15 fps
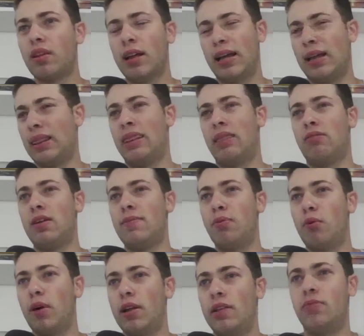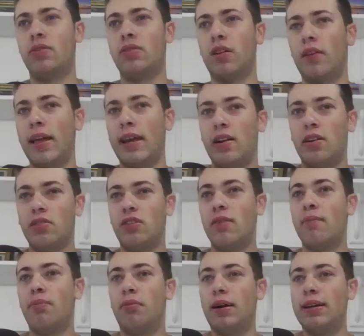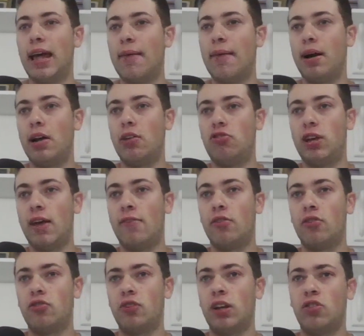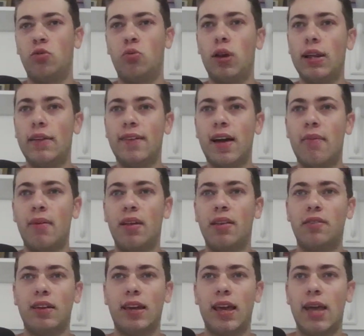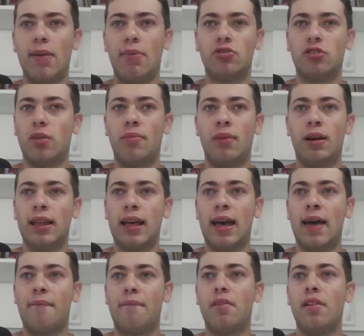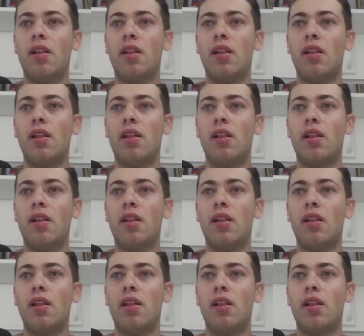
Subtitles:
like 3 points with the Lakers. Didn't play that much. He averaged like 25 minutes a game or something like that.